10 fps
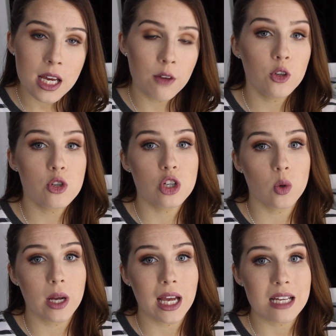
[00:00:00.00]
If you're
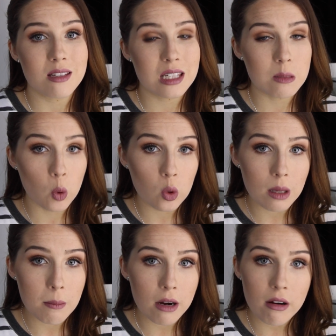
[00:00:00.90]
doing a
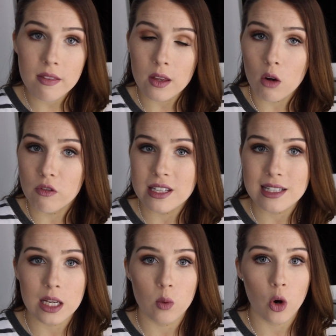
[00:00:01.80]
smaller mirror, then
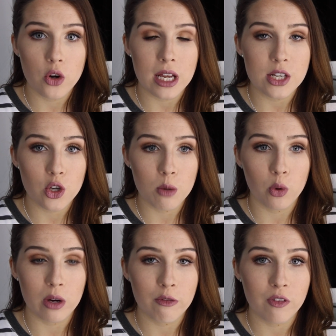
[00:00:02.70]
obviously you won't need
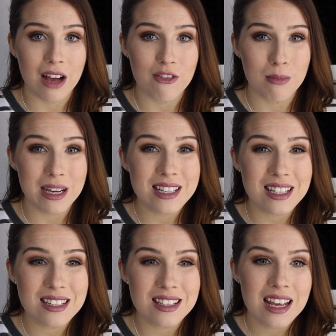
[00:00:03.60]
2.5
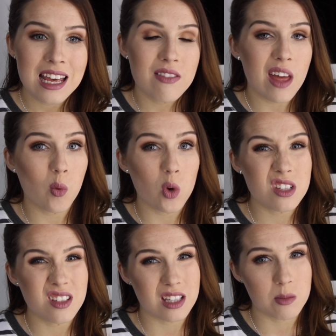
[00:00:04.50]
meters. That
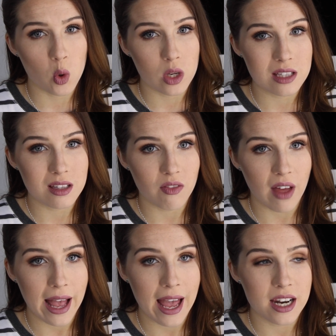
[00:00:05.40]
was the smallest that
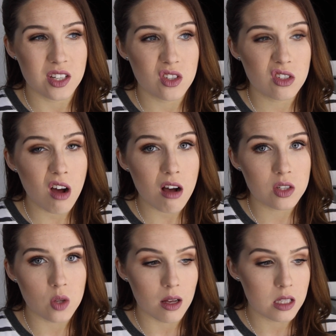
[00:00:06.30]
they had in
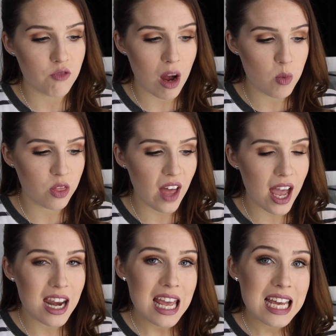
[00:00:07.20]
stock, so I was fine with
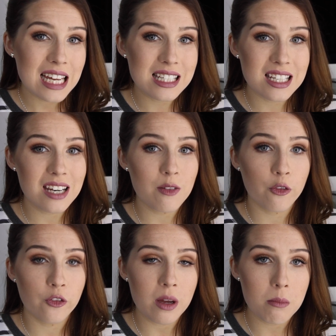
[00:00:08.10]
that. It didn't
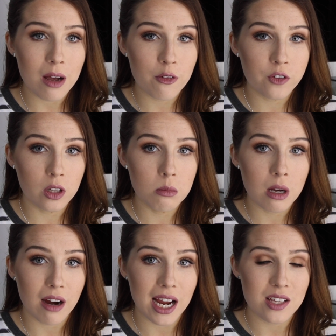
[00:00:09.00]
fit my full
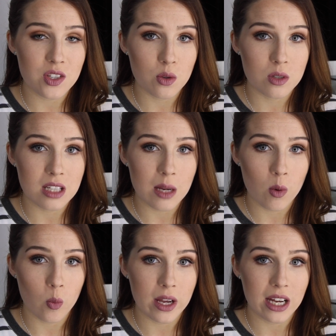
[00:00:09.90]
mirror, as you'll see
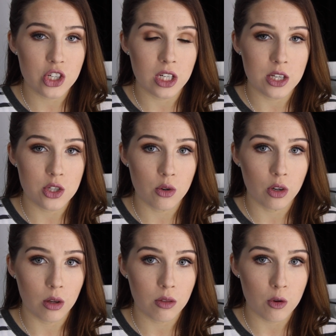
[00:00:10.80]
when we actually do
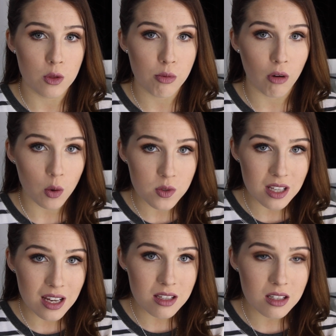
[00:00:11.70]
go through the
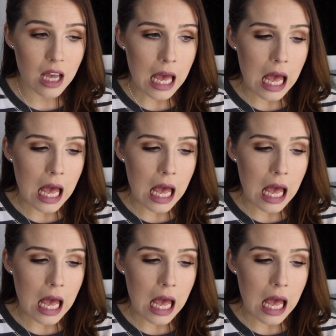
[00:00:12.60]
process.